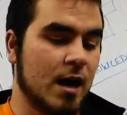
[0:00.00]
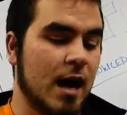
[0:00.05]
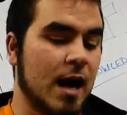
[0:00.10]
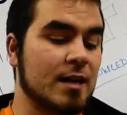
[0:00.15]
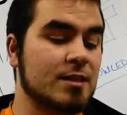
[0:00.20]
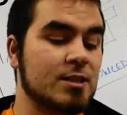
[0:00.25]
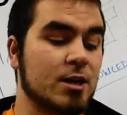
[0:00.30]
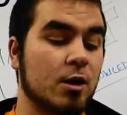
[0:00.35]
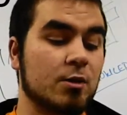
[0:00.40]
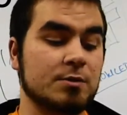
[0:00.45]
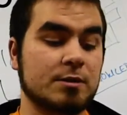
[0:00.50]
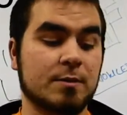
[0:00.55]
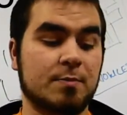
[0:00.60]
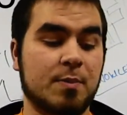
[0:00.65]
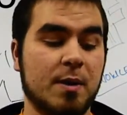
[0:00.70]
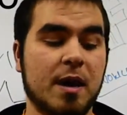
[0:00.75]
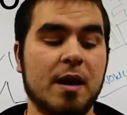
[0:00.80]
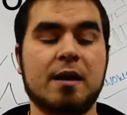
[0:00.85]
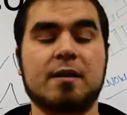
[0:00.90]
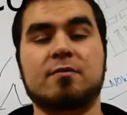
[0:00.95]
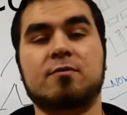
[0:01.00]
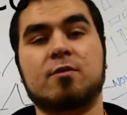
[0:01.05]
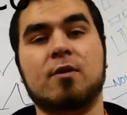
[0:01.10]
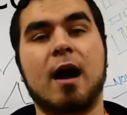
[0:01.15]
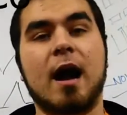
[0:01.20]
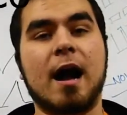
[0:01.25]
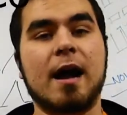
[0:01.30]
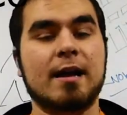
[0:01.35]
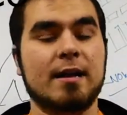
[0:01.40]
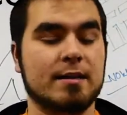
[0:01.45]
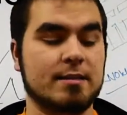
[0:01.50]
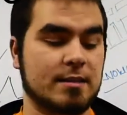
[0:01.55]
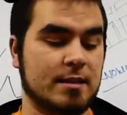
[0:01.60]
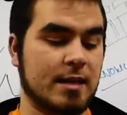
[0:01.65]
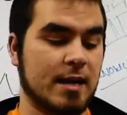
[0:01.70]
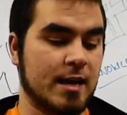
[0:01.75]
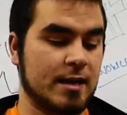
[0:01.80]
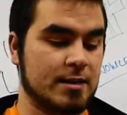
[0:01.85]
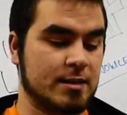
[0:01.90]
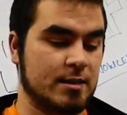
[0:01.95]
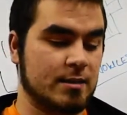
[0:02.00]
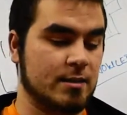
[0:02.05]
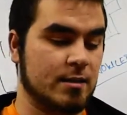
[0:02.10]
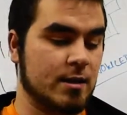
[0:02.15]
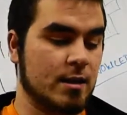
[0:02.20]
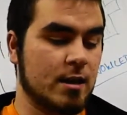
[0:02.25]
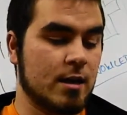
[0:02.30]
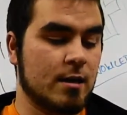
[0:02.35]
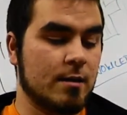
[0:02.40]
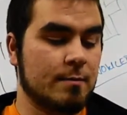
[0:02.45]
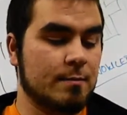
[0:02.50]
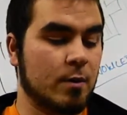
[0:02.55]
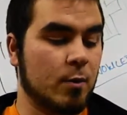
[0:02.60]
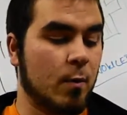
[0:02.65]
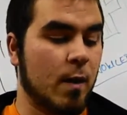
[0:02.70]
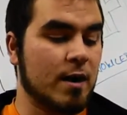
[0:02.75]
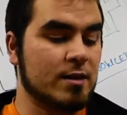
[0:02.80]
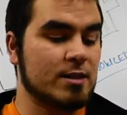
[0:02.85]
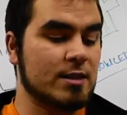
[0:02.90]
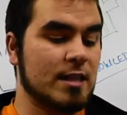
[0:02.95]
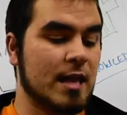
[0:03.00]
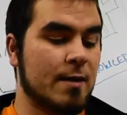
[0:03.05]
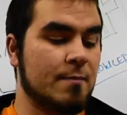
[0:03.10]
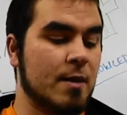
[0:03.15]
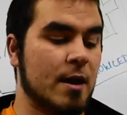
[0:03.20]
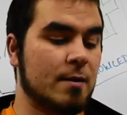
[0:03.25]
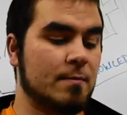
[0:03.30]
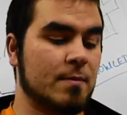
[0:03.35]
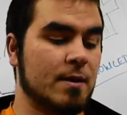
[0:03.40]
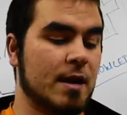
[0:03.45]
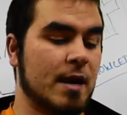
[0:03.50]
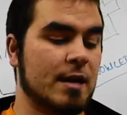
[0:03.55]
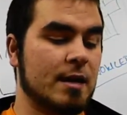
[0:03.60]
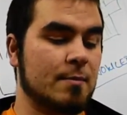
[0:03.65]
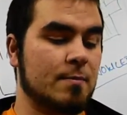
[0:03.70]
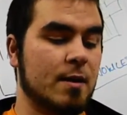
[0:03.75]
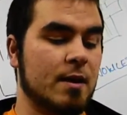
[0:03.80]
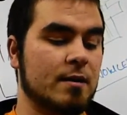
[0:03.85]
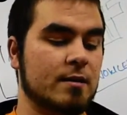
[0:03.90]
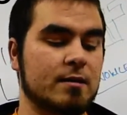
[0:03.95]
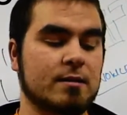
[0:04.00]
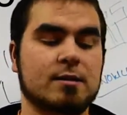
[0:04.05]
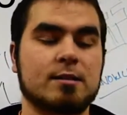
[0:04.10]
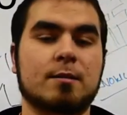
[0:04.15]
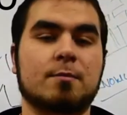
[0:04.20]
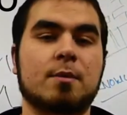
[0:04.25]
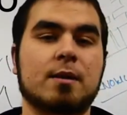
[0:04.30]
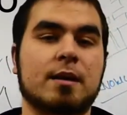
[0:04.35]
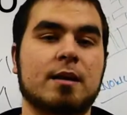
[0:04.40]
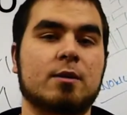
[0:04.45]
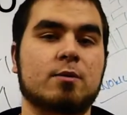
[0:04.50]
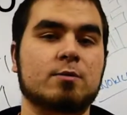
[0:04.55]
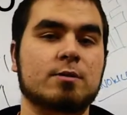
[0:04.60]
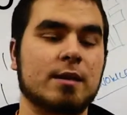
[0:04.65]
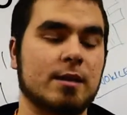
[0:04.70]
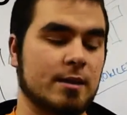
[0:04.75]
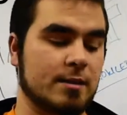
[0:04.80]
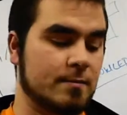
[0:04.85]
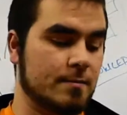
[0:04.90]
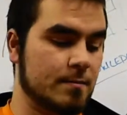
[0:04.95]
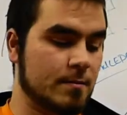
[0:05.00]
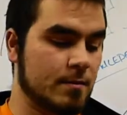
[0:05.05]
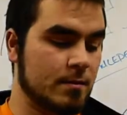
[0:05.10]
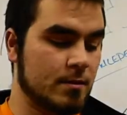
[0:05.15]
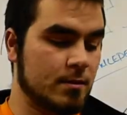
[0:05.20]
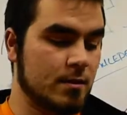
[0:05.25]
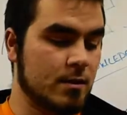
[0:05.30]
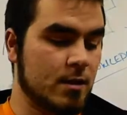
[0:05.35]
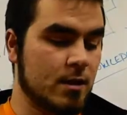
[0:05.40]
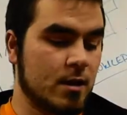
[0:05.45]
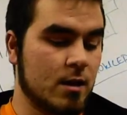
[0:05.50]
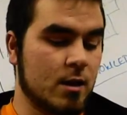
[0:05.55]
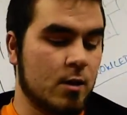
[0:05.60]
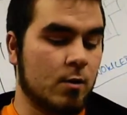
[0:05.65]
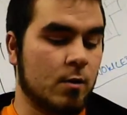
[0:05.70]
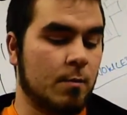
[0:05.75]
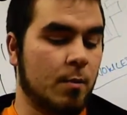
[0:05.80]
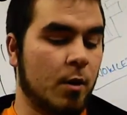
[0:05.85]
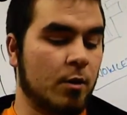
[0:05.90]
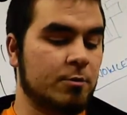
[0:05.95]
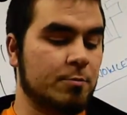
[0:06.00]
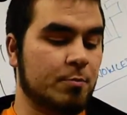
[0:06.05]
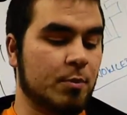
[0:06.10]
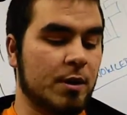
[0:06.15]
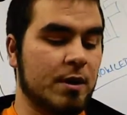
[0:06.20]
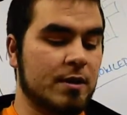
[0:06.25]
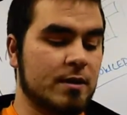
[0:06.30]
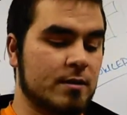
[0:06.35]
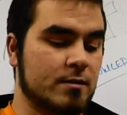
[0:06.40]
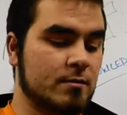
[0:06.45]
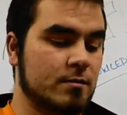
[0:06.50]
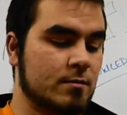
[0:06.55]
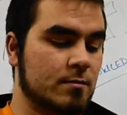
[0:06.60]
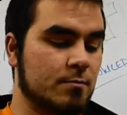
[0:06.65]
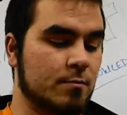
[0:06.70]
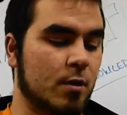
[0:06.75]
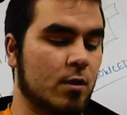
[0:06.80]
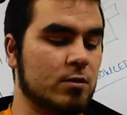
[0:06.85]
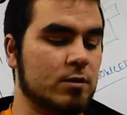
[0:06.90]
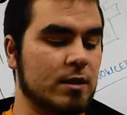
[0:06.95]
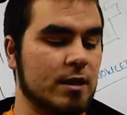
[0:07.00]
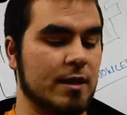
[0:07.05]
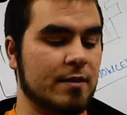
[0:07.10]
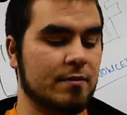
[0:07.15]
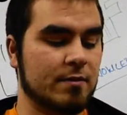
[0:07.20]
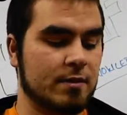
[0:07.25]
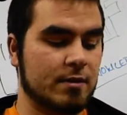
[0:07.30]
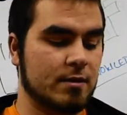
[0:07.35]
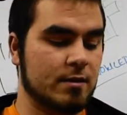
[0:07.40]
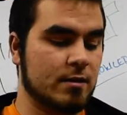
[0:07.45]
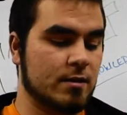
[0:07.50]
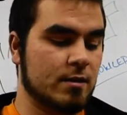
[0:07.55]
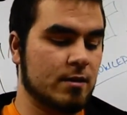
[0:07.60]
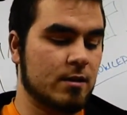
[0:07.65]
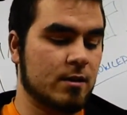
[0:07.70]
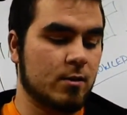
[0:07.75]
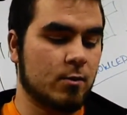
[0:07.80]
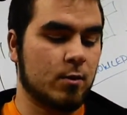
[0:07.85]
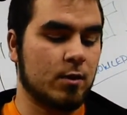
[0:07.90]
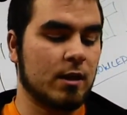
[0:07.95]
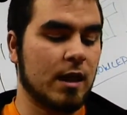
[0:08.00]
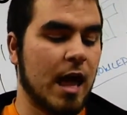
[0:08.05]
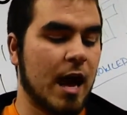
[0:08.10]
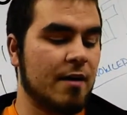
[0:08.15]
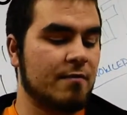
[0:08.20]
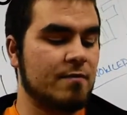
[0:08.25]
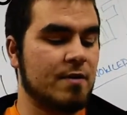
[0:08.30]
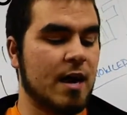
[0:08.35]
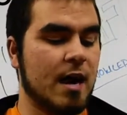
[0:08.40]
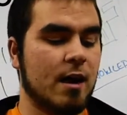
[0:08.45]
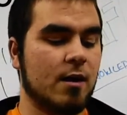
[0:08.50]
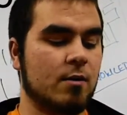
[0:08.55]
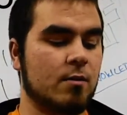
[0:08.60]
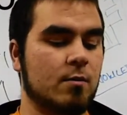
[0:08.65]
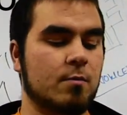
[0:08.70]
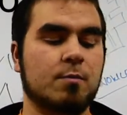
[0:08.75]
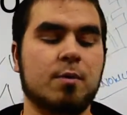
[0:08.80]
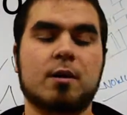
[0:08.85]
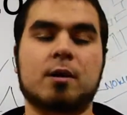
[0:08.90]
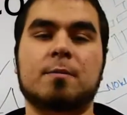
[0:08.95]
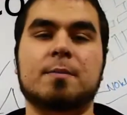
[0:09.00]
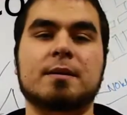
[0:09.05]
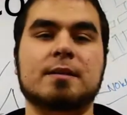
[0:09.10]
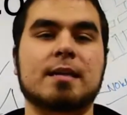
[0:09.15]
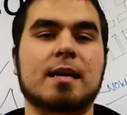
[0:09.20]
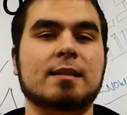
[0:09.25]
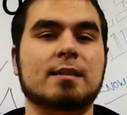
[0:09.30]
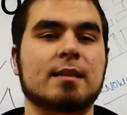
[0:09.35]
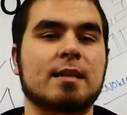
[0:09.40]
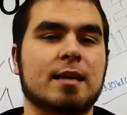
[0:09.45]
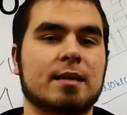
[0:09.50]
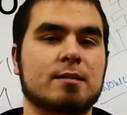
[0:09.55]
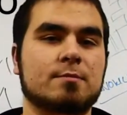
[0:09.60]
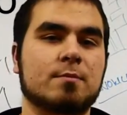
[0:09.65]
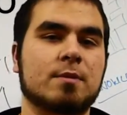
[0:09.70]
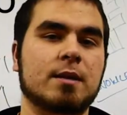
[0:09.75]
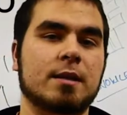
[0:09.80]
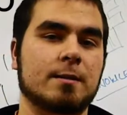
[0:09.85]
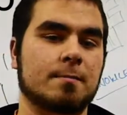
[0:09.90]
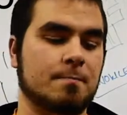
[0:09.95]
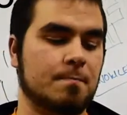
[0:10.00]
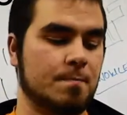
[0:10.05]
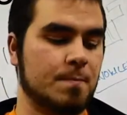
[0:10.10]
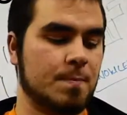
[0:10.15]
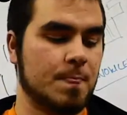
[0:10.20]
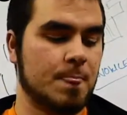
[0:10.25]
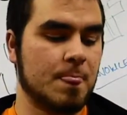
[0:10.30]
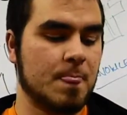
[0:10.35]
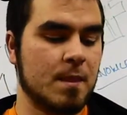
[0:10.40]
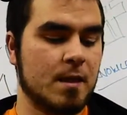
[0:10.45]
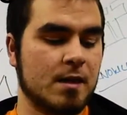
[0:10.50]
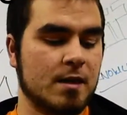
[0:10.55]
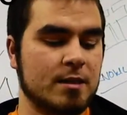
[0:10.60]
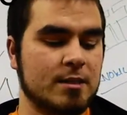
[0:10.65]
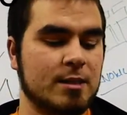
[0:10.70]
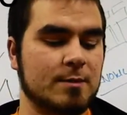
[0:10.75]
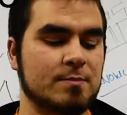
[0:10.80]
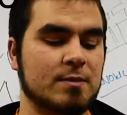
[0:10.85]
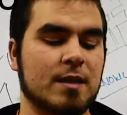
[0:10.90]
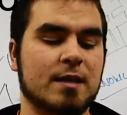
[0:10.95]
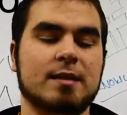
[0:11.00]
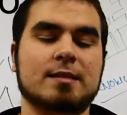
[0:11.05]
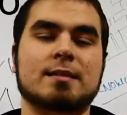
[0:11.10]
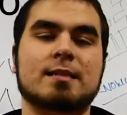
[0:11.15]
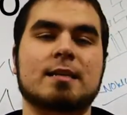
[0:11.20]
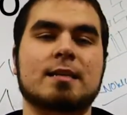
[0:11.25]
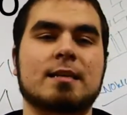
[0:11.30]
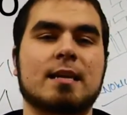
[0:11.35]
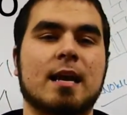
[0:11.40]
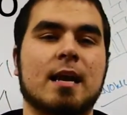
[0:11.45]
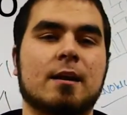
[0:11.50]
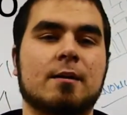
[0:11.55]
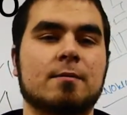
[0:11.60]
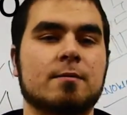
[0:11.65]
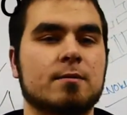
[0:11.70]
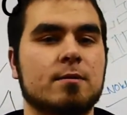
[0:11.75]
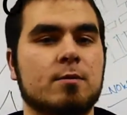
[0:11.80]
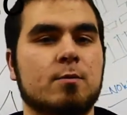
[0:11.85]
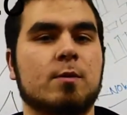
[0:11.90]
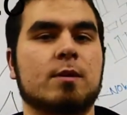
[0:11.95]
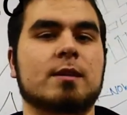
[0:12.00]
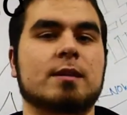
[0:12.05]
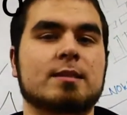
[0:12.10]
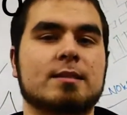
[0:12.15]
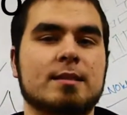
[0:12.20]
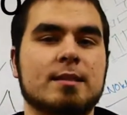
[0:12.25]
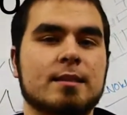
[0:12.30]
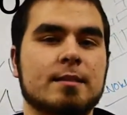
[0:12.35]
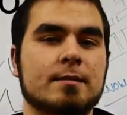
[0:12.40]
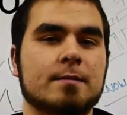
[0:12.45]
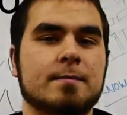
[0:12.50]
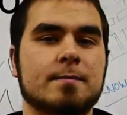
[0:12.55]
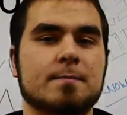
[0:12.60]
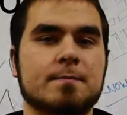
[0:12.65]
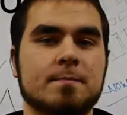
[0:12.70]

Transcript: I chose to pay for a higher education, but why should that make me any better than somebody who didn't? We're both breathing, both living. We're alive now, but could be dead the next minute. Seems like a sin now. Well, isn't it?